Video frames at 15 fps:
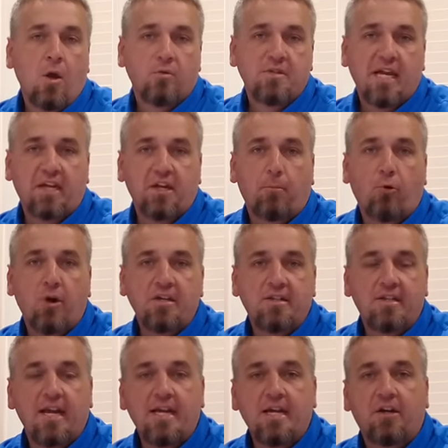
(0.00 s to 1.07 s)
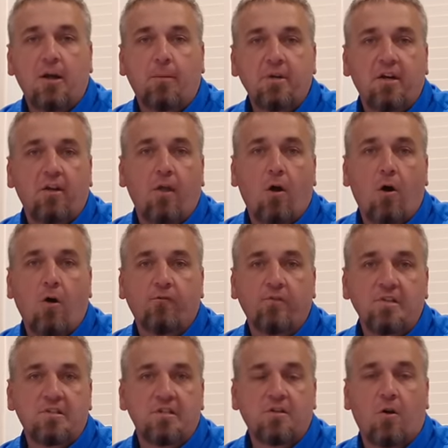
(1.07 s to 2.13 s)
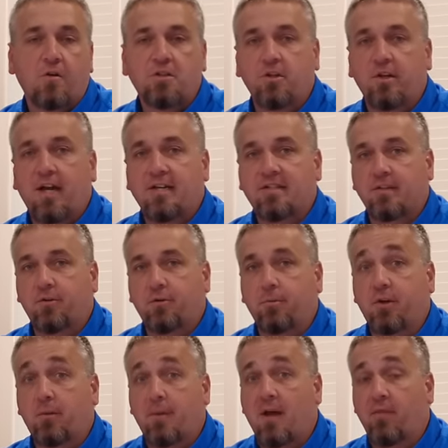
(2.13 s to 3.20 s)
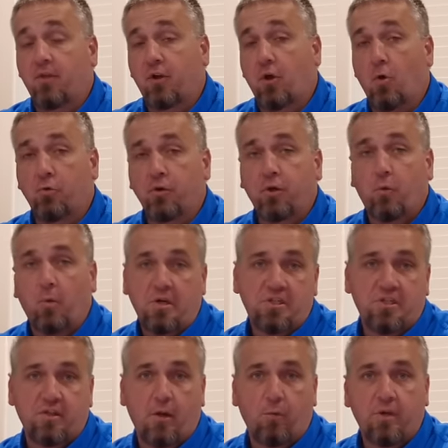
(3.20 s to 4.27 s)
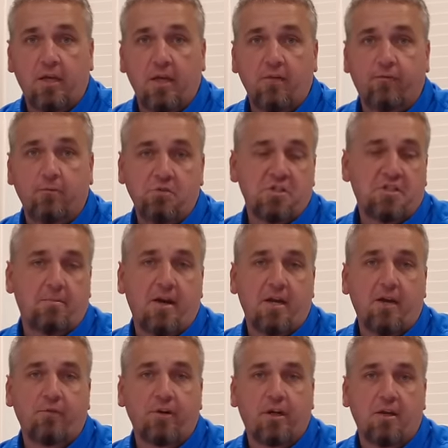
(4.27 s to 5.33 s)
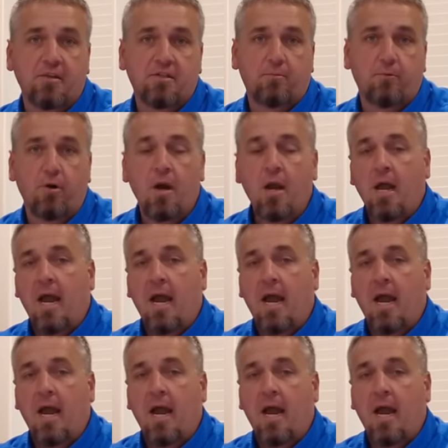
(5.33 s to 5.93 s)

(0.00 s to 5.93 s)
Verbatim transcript: taking a break today and coming into the office to talk to you guys a little bit about the golden question that we get from just about every customer